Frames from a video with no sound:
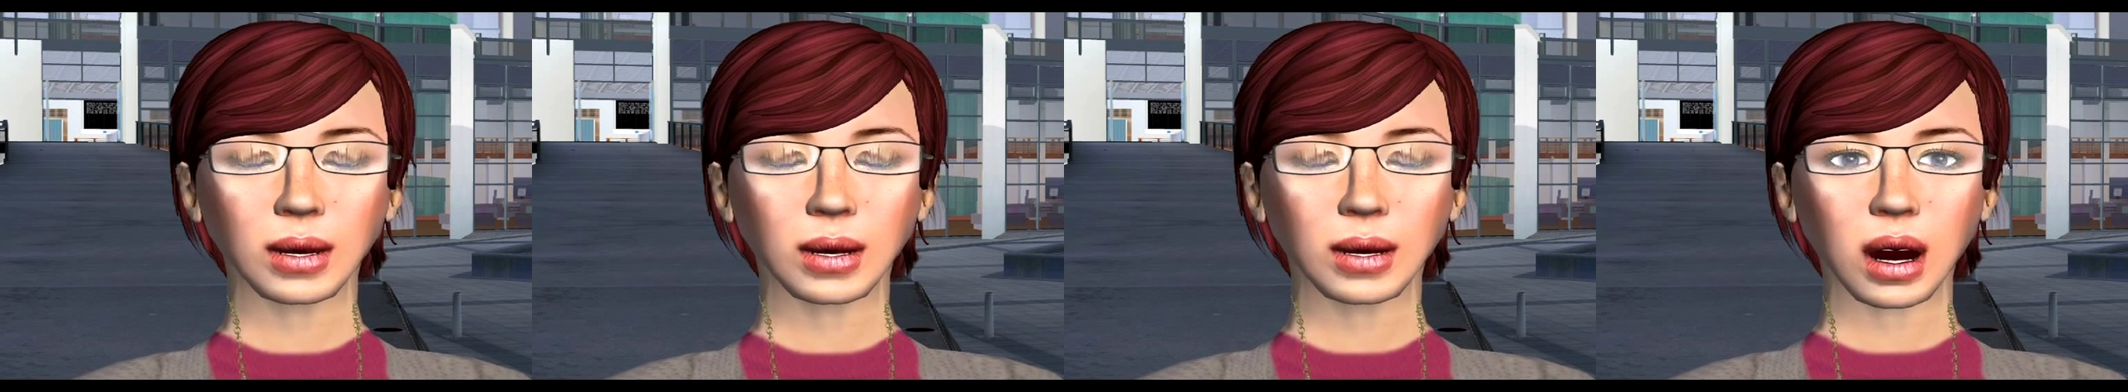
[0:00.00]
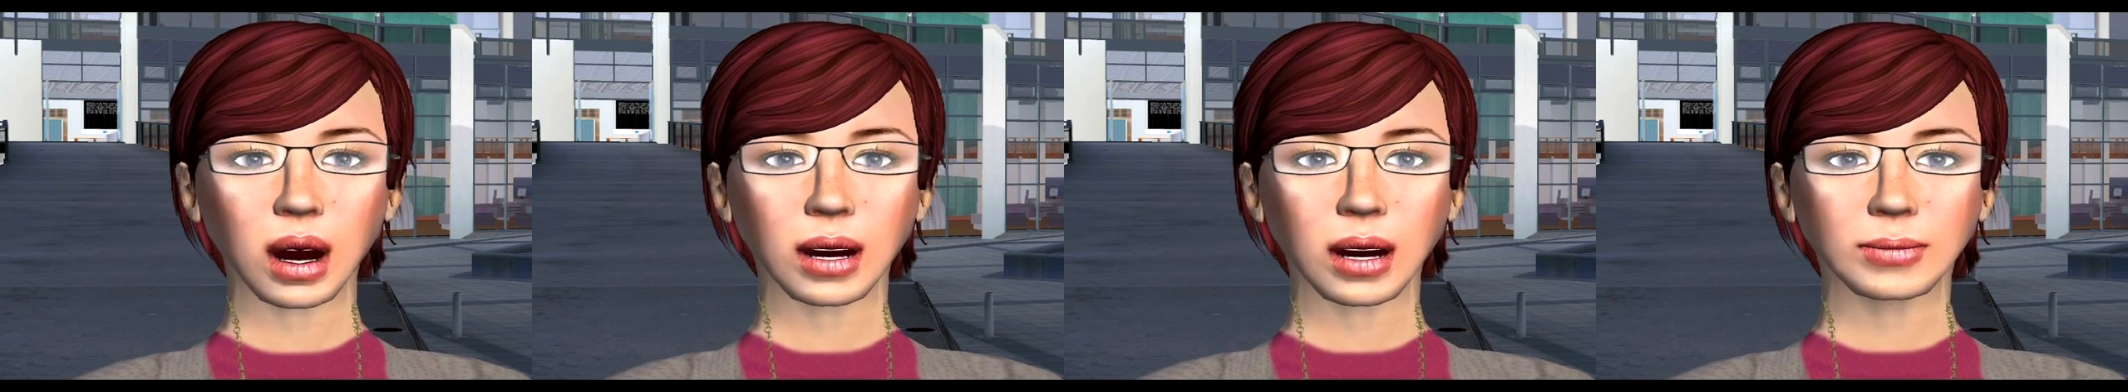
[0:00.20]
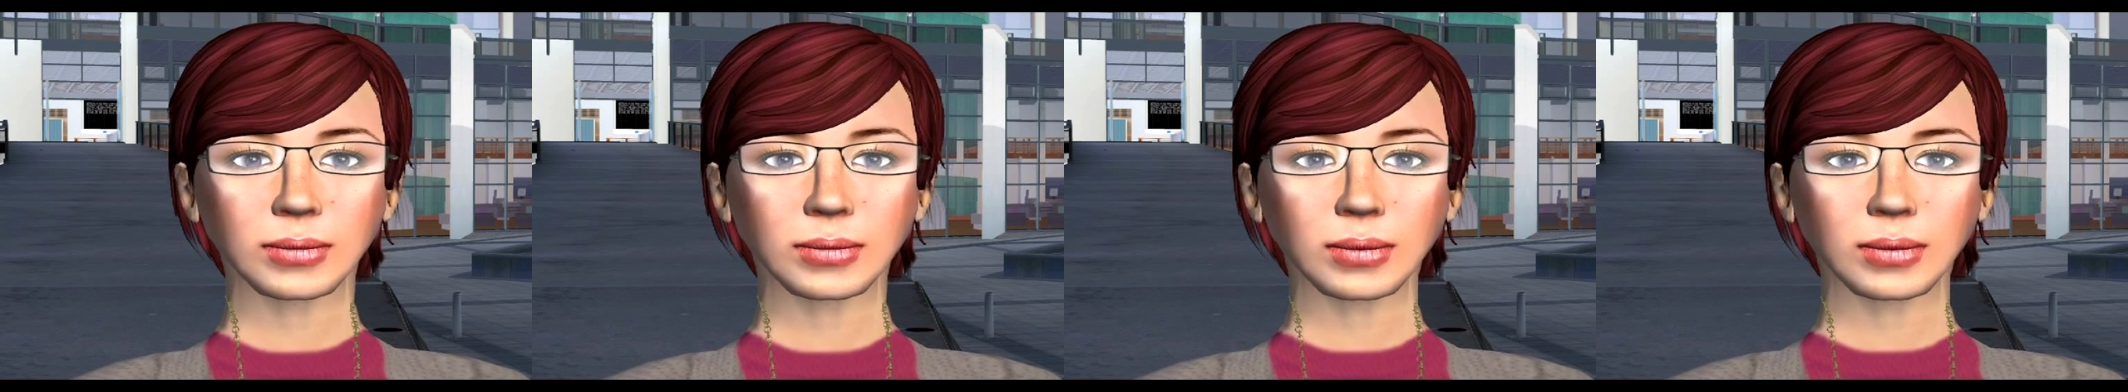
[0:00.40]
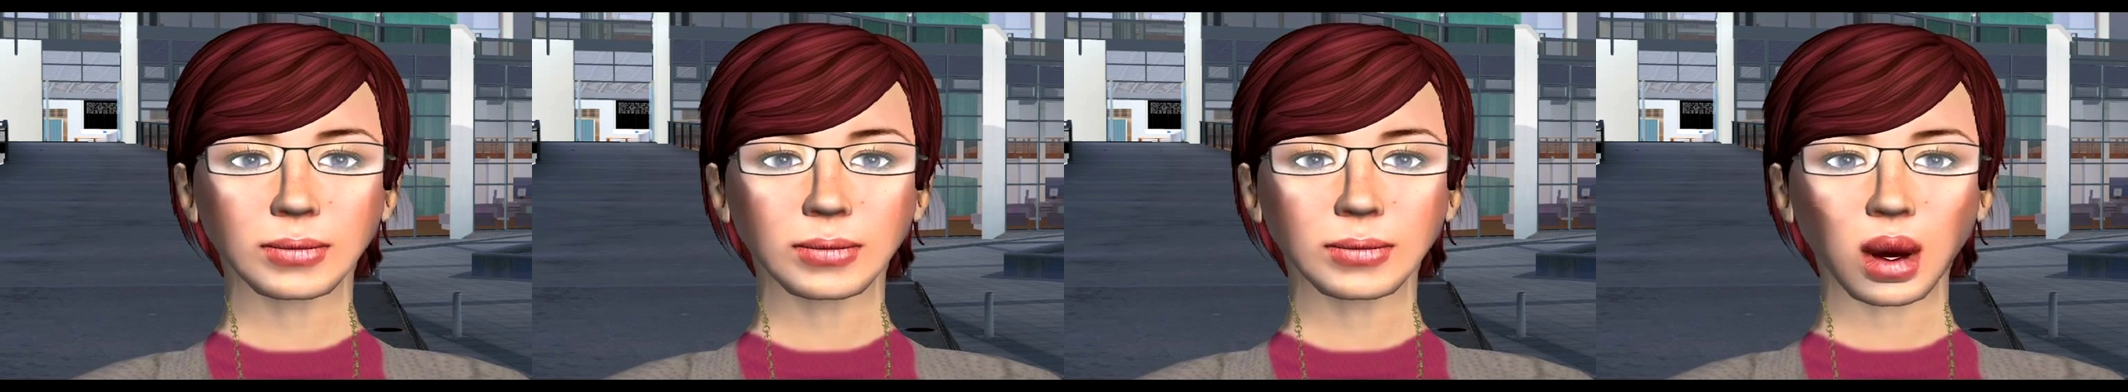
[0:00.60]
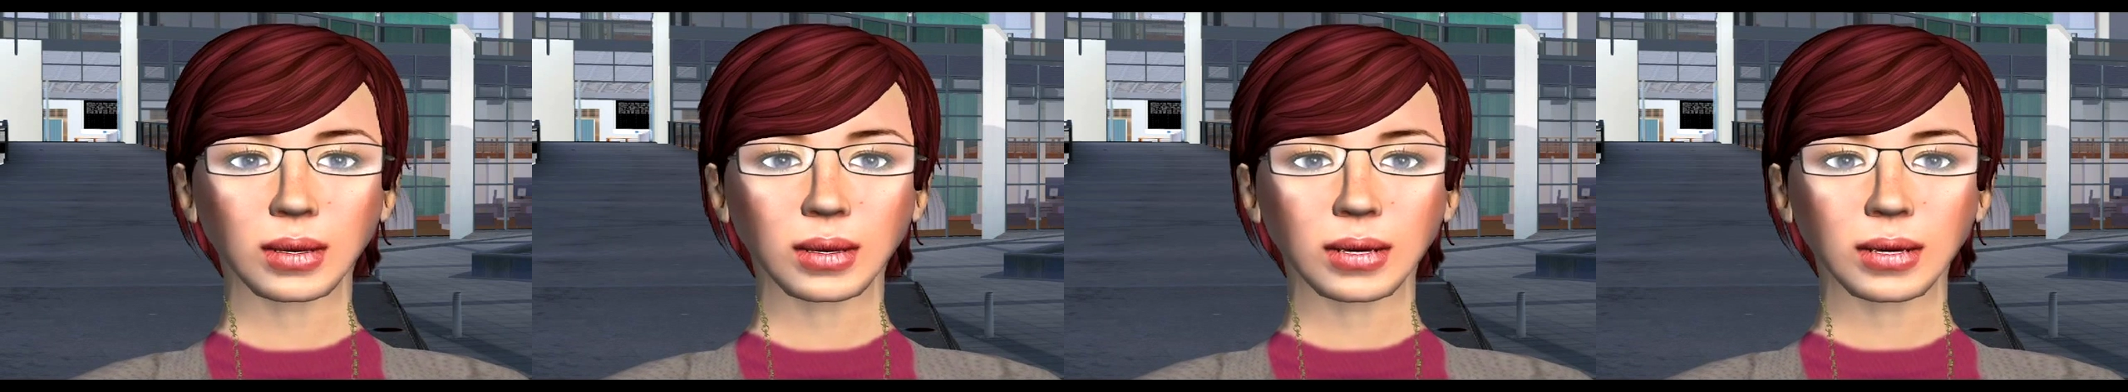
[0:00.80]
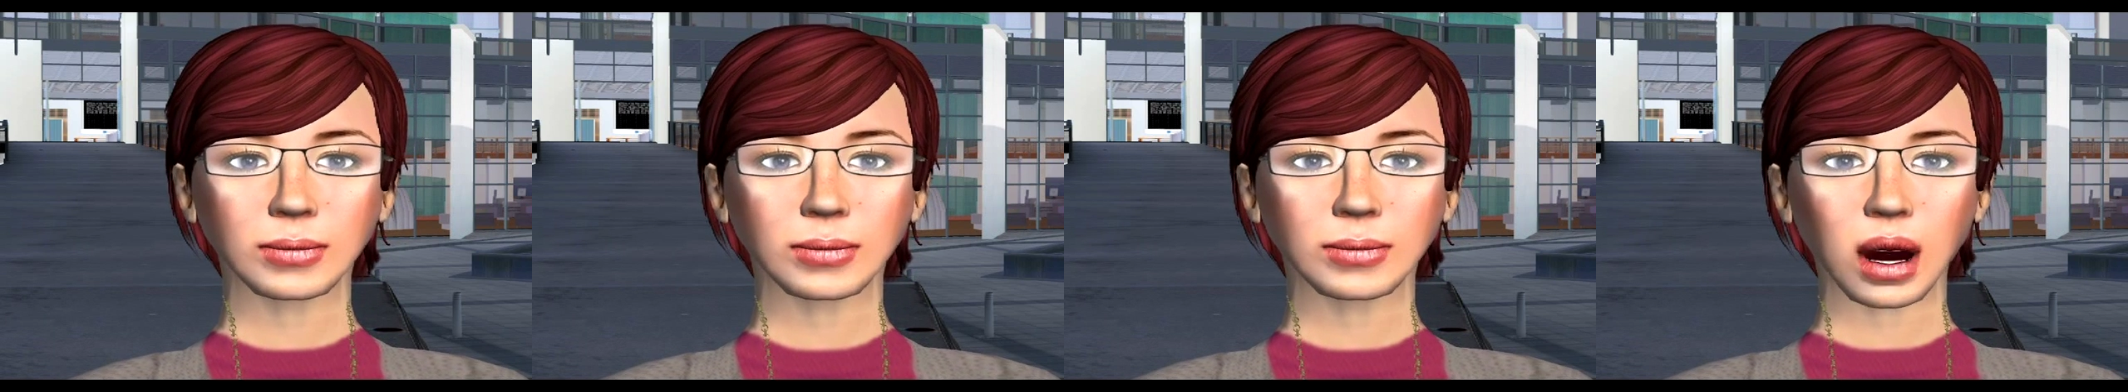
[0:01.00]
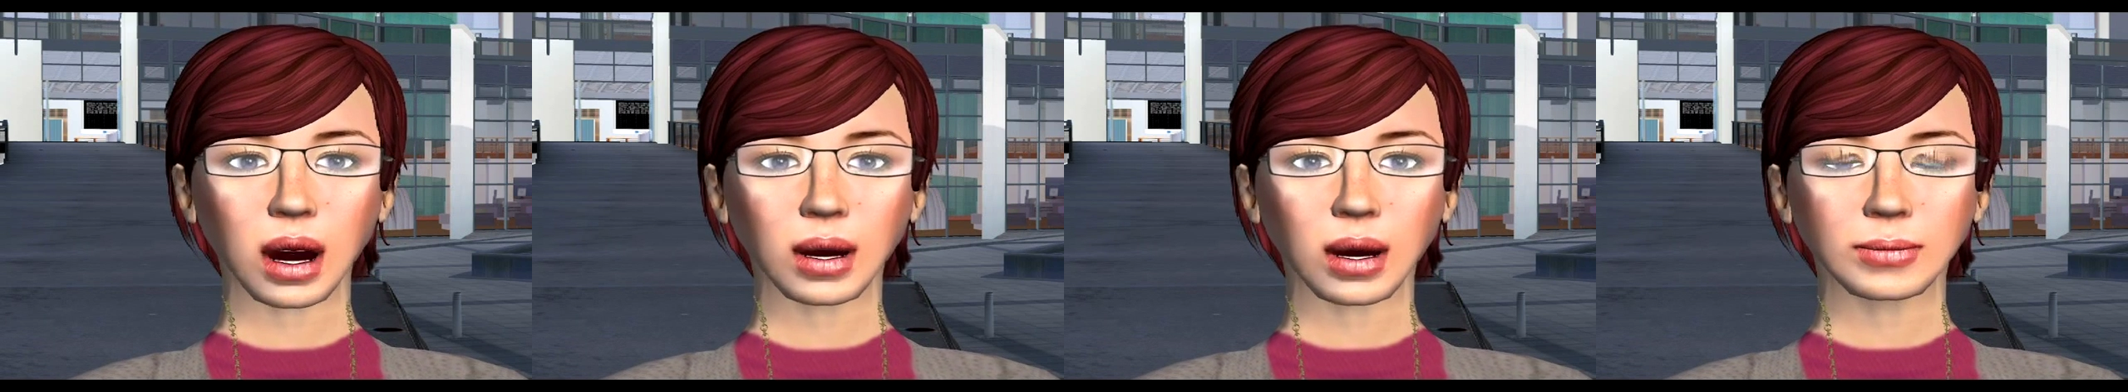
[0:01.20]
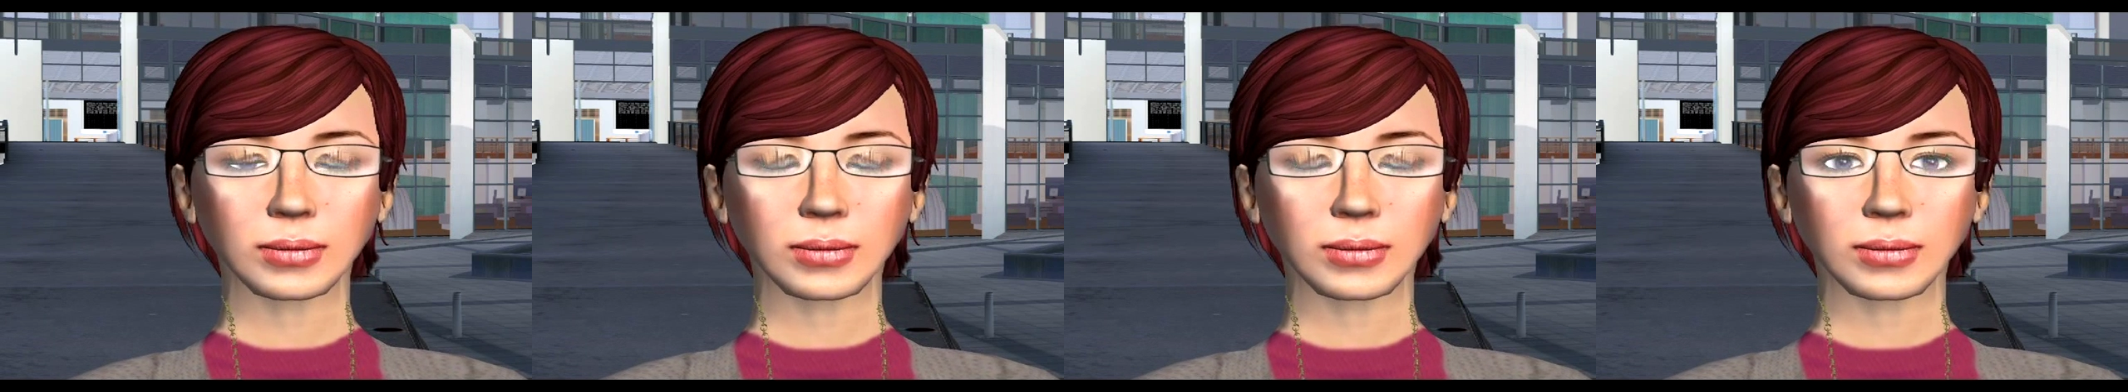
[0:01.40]
to the beach to
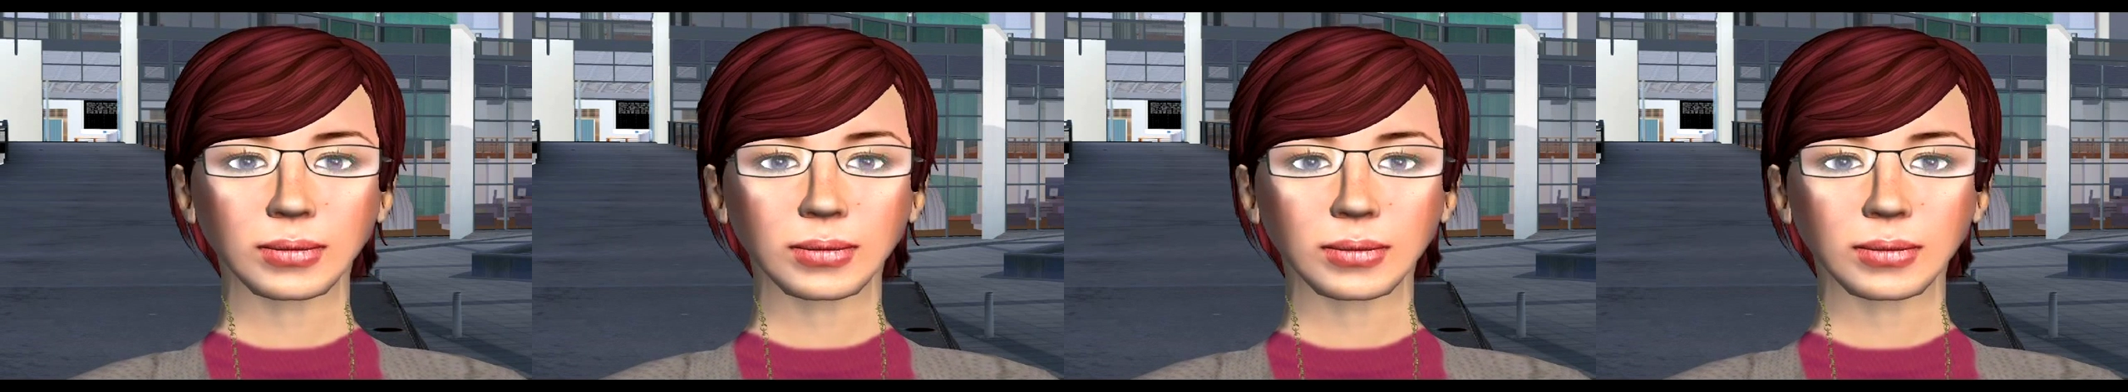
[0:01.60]
study.